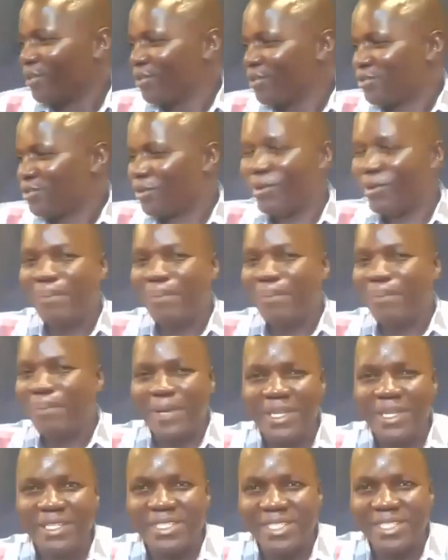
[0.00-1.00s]
So
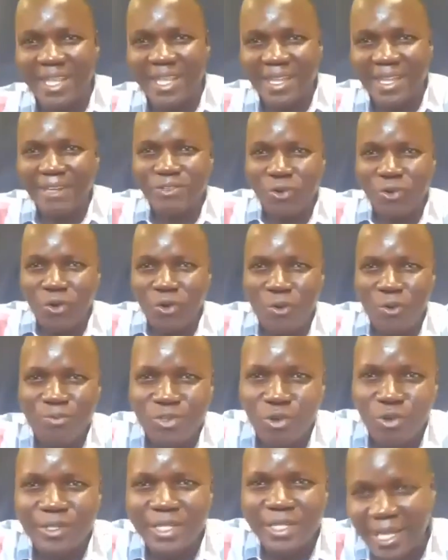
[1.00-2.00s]
please stay at home.
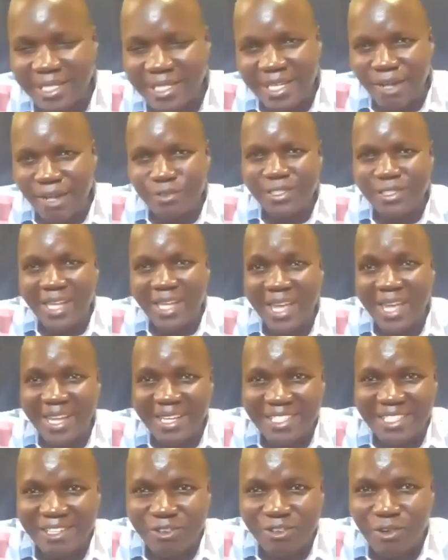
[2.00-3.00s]
Don't get outside.
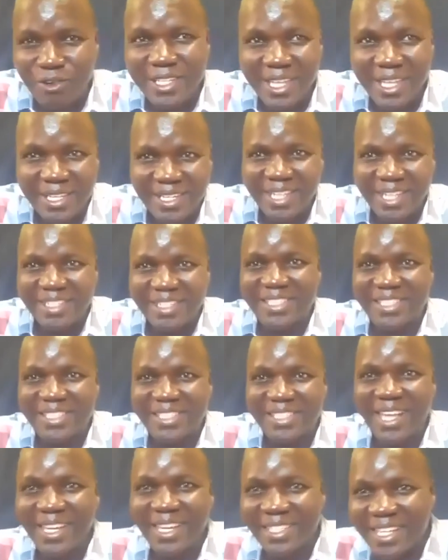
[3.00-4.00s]
Don't get
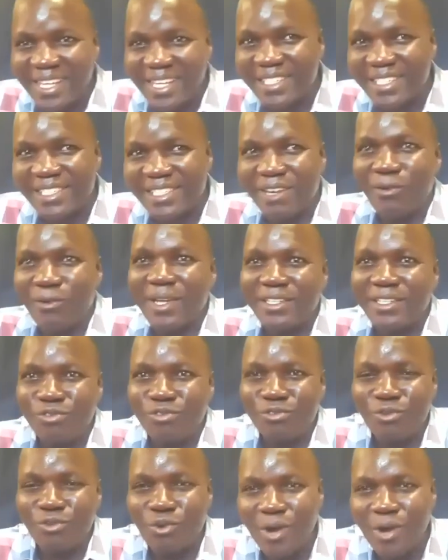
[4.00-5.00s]
excited. Want
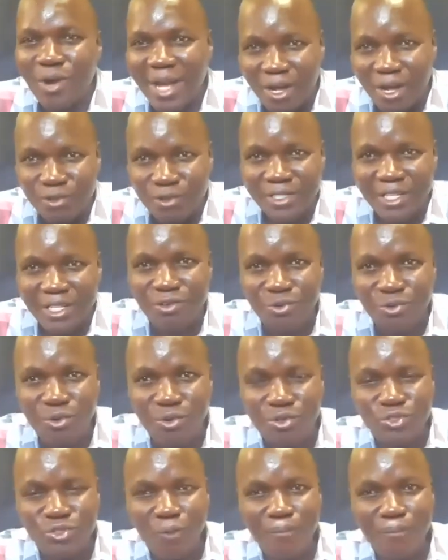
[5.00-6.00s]
to go out and go
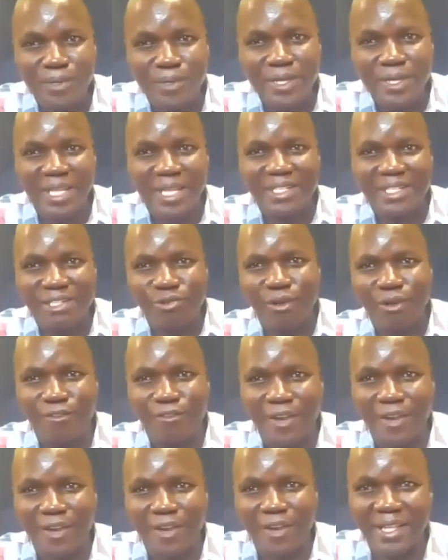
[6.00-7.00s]
shopping and see your
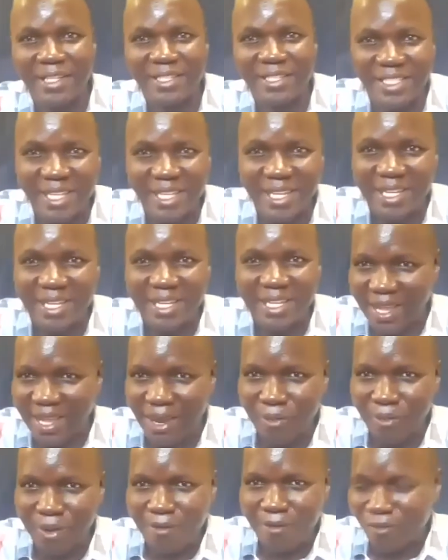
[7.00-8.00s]
friends. Stay
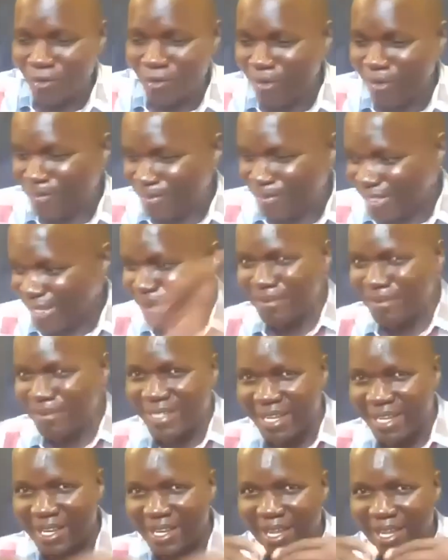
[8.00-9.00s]
away from germs
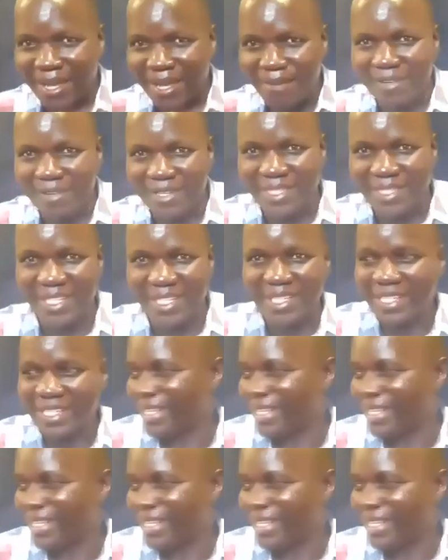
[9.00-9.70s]
and everything.